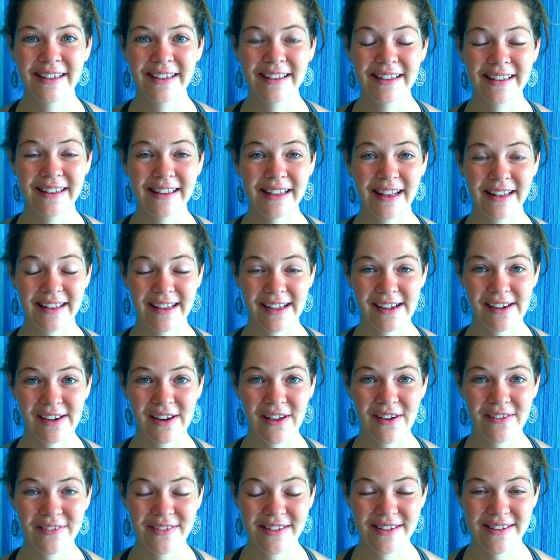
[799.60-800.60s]
that they
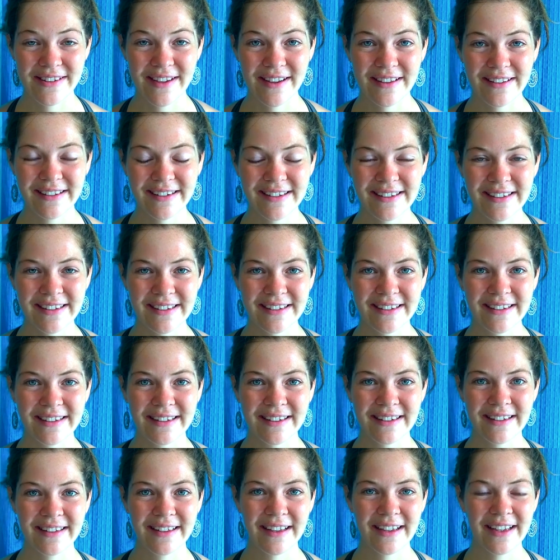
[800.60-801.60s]
love each other,
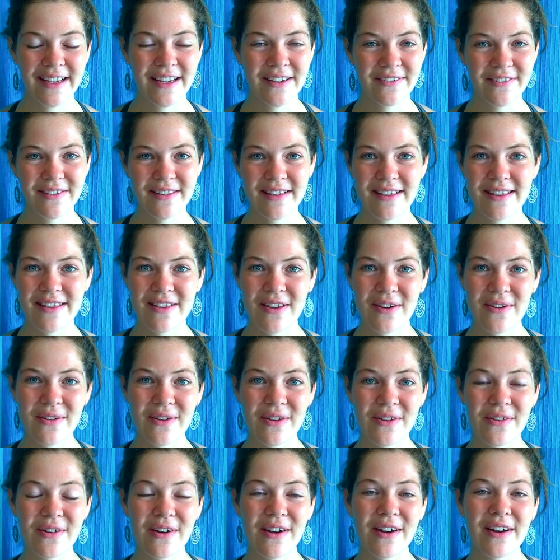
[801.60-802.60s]
even so,
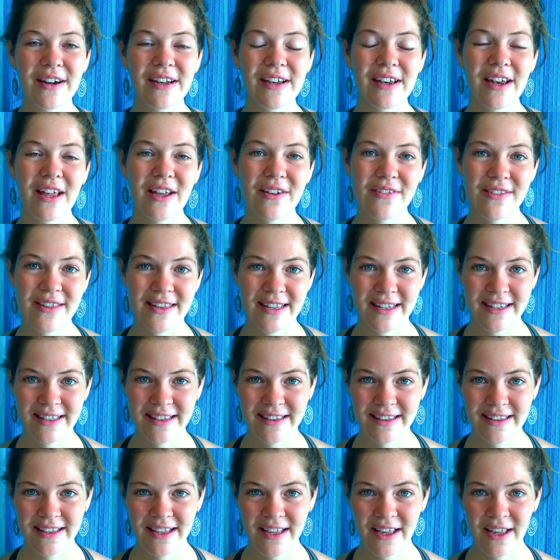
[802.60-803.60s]
your heart loves
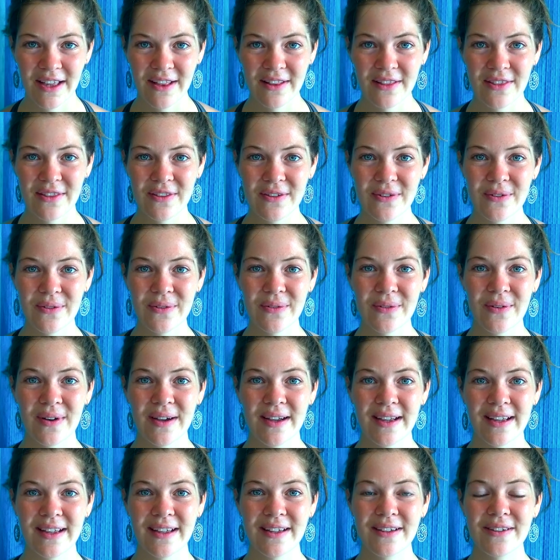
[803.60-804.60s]
it to
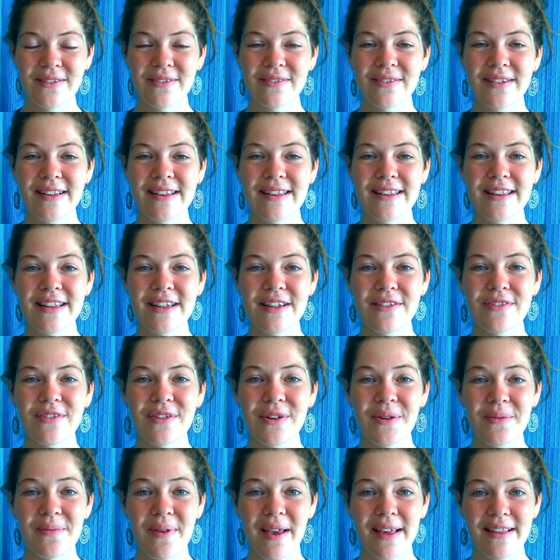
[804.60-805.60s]
receive
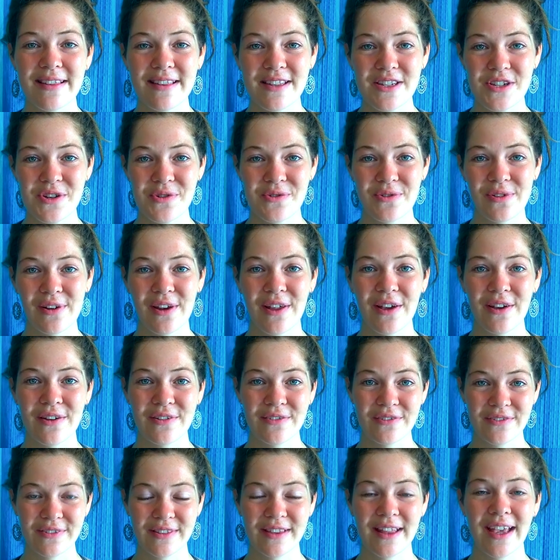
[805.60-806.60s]
your message of
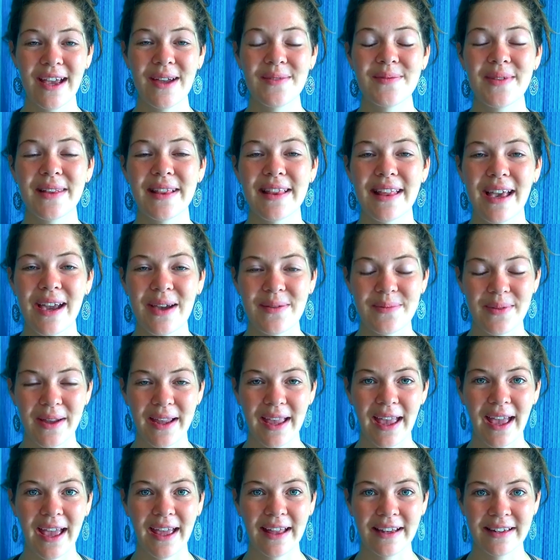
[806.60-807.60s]
love time and time
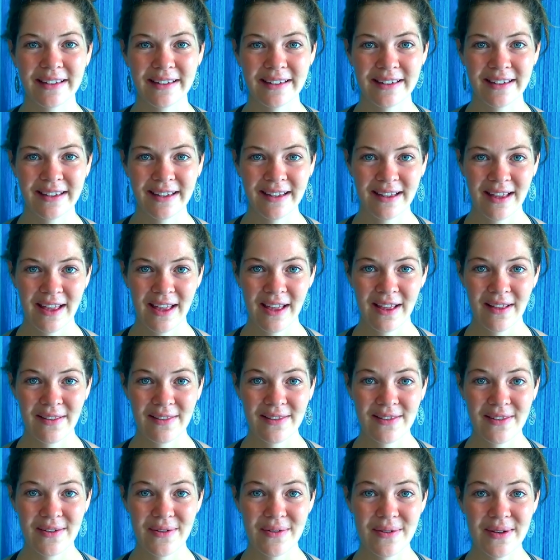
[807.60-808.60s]
again.
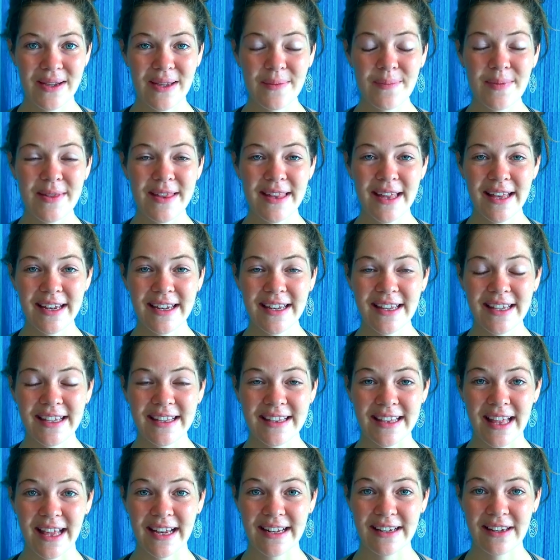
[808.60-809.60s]
So keep sending
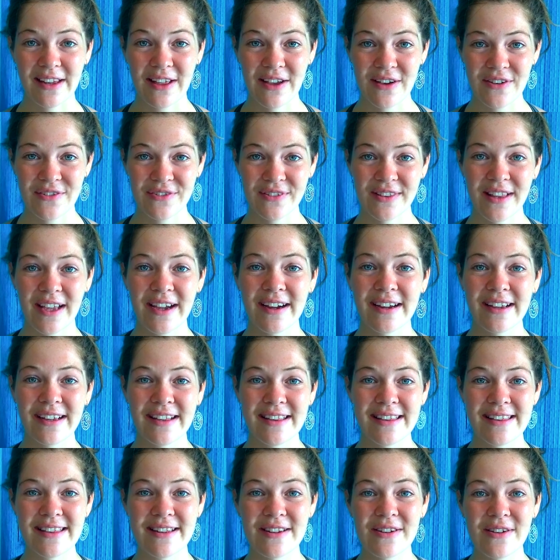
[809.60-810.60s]
that love. There
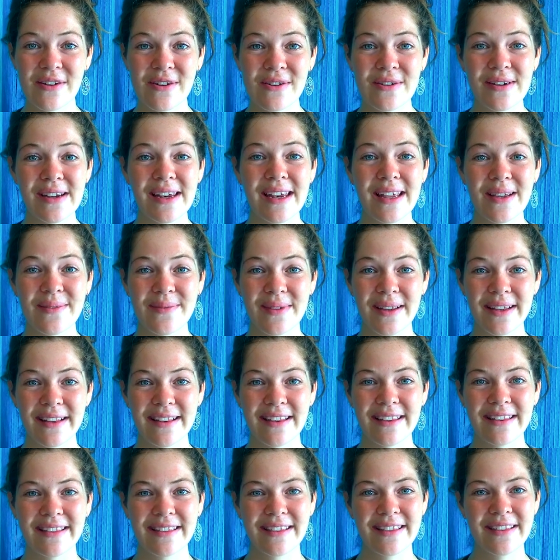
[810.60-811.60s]
is no
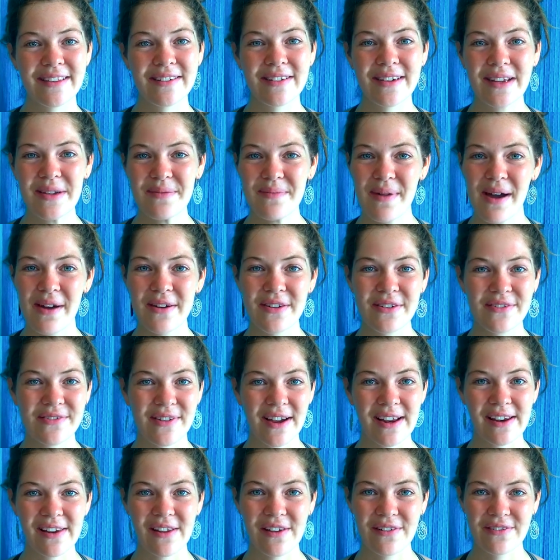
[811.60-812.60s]
limit to the amount of
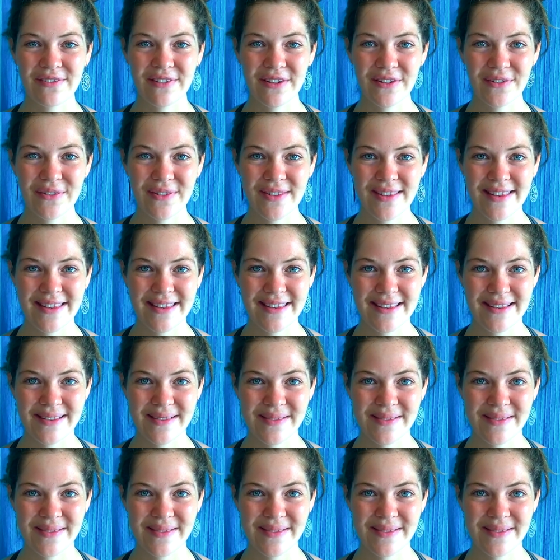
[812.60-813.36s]
I love yous.